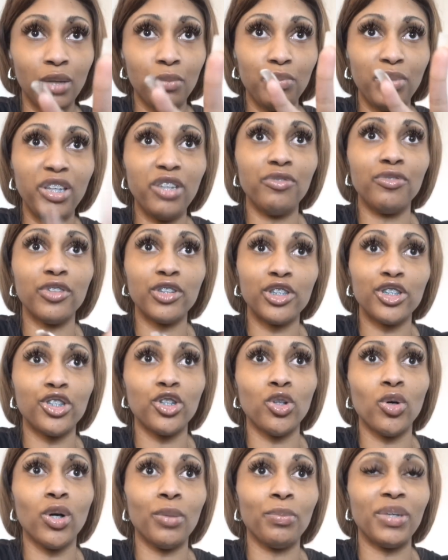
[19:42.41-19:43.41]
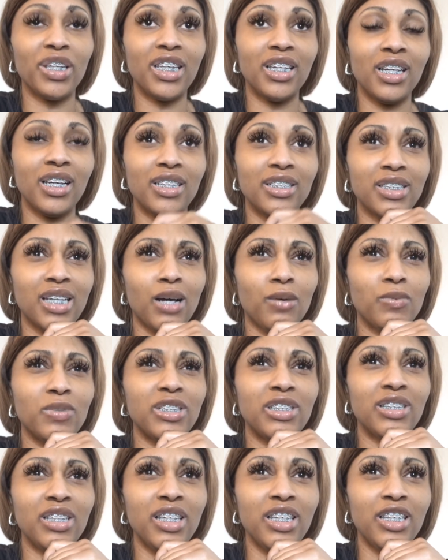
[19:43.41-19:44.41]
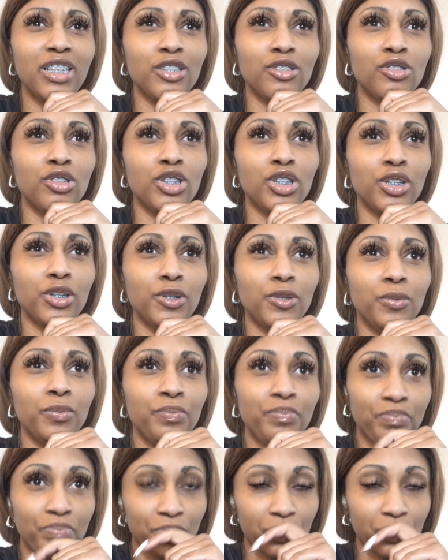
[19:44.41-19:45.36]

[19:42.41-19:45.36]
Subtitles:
be for sure because I was thinking too,